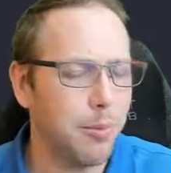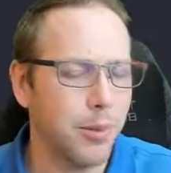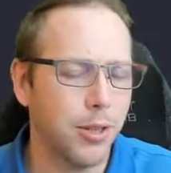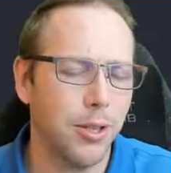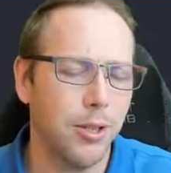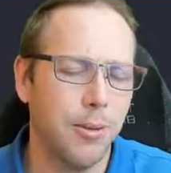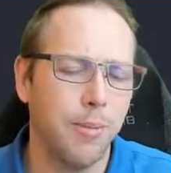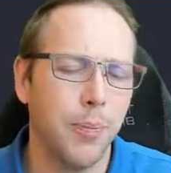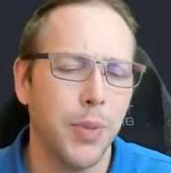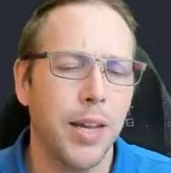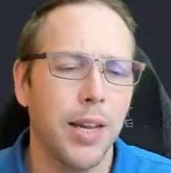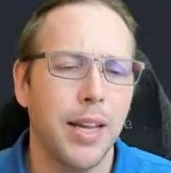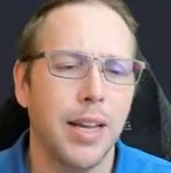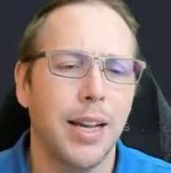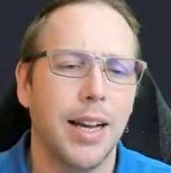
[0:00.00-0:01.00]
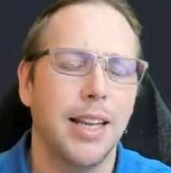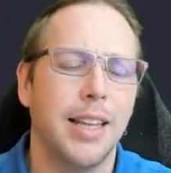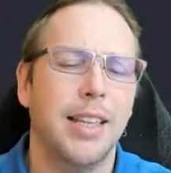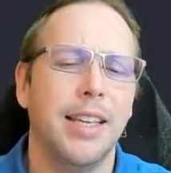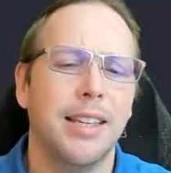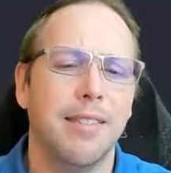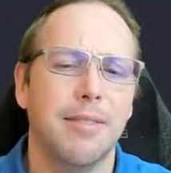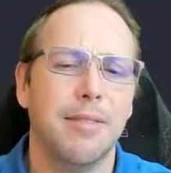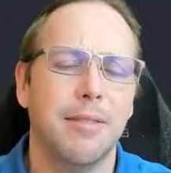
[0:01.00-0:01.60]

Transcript: So I think